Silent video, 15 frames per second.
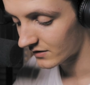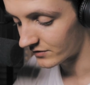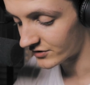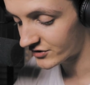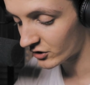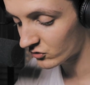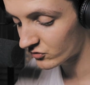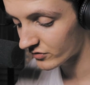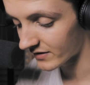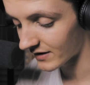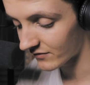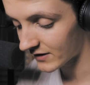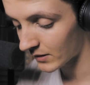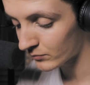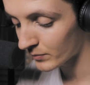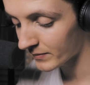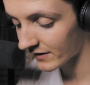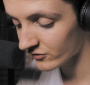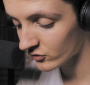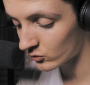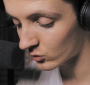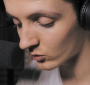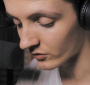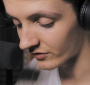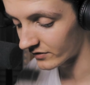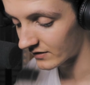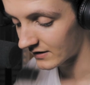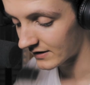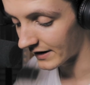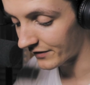The children have come from their schools,
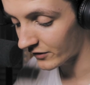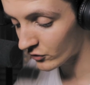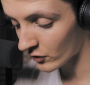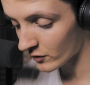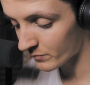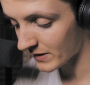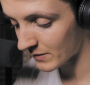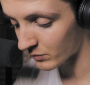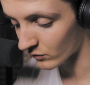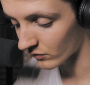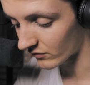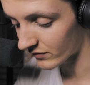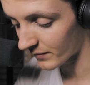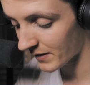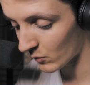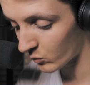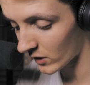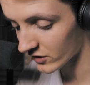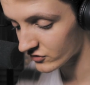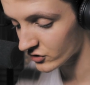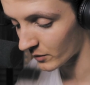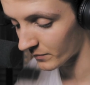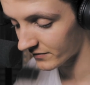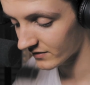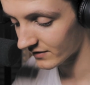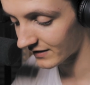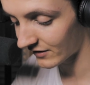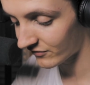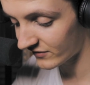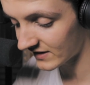and the grown people from their workshops
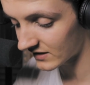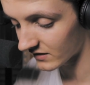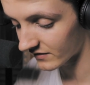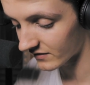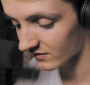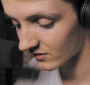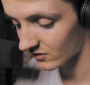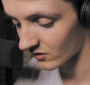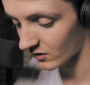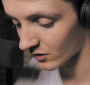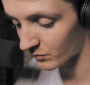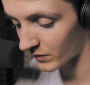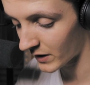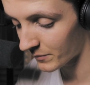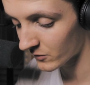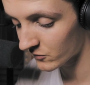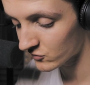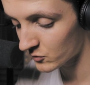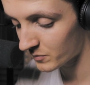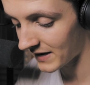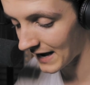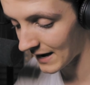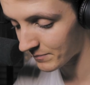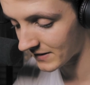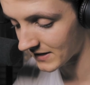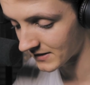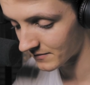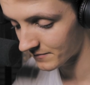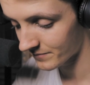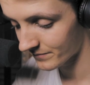and their fields, on purpose to be
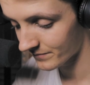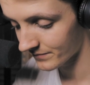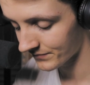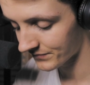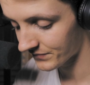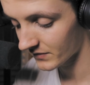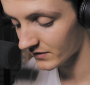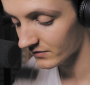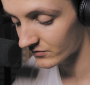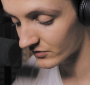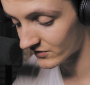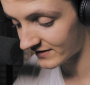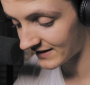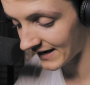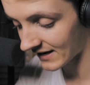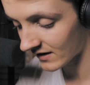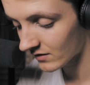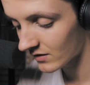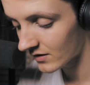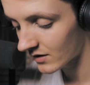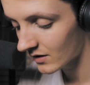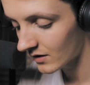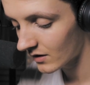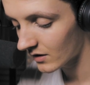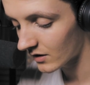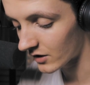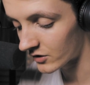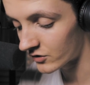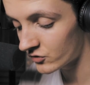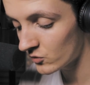happy. For today,
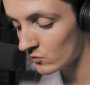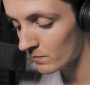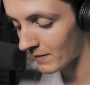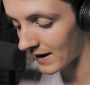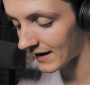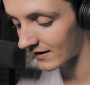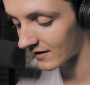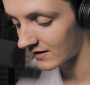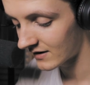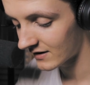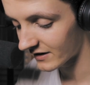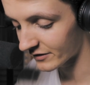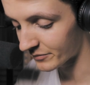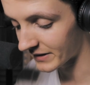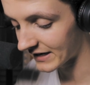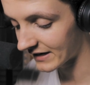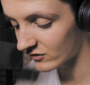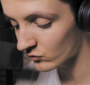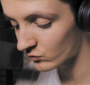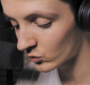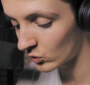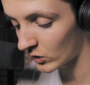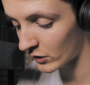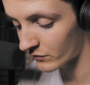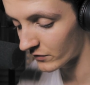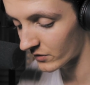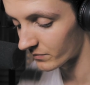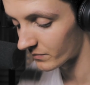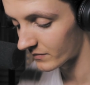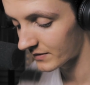a new man is beginning to rule
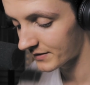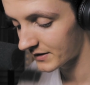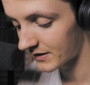over them.